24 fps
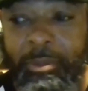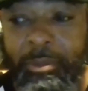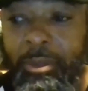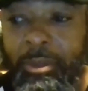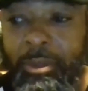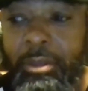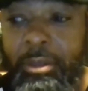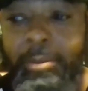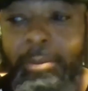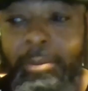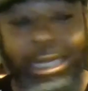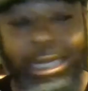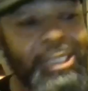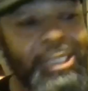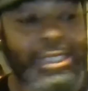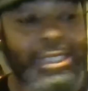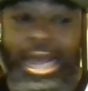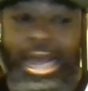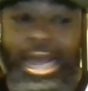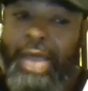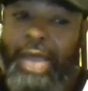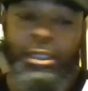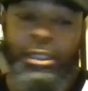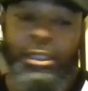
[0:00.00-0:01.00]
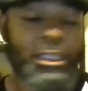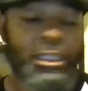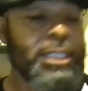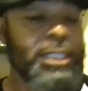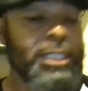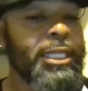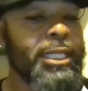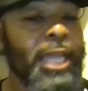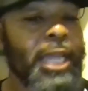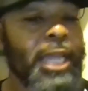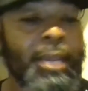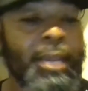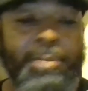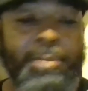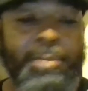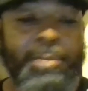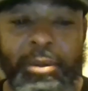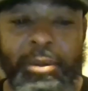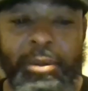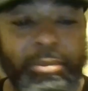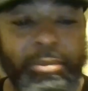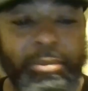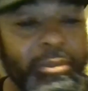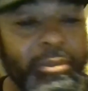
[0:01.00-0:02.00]
my designer, she came
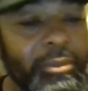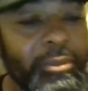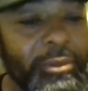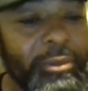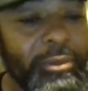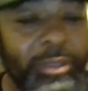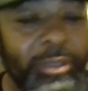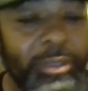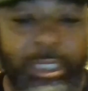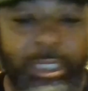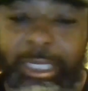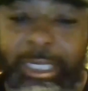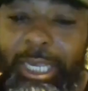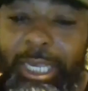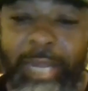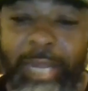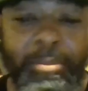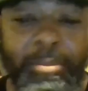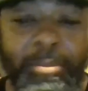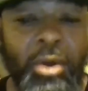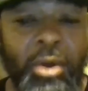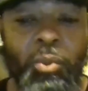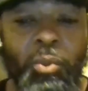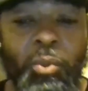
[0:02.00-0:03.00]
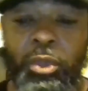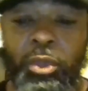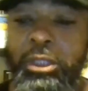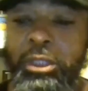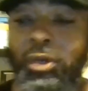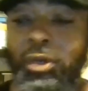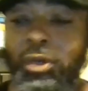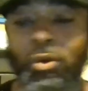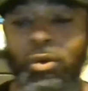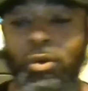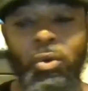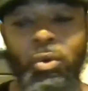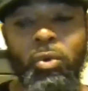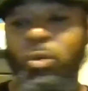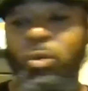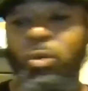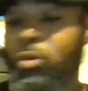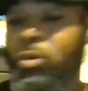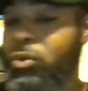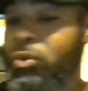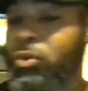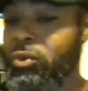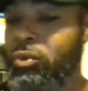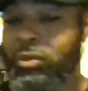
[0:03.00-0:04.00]
up with the
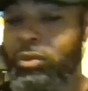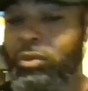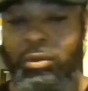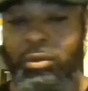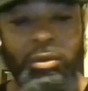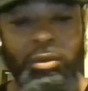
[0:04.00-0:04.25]
whole.